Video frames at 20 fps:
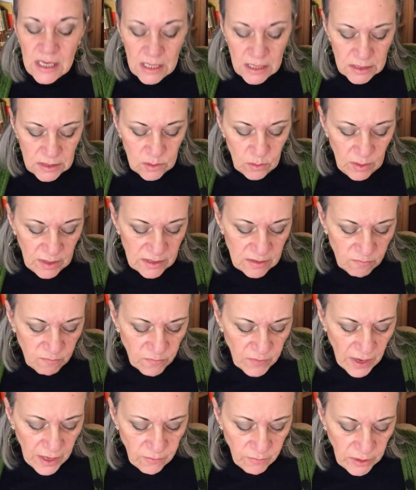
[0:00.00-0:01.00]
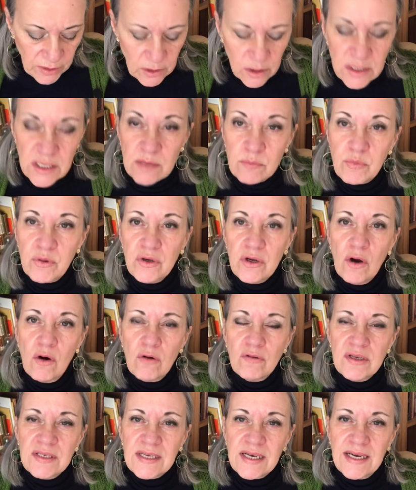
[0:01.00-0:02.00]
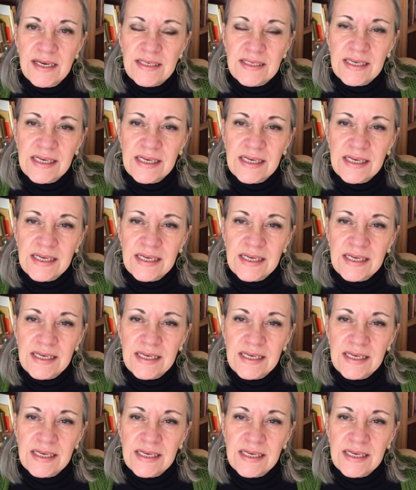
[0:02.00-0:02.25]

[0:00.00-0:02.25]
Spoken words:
So it's very good at prioritizing.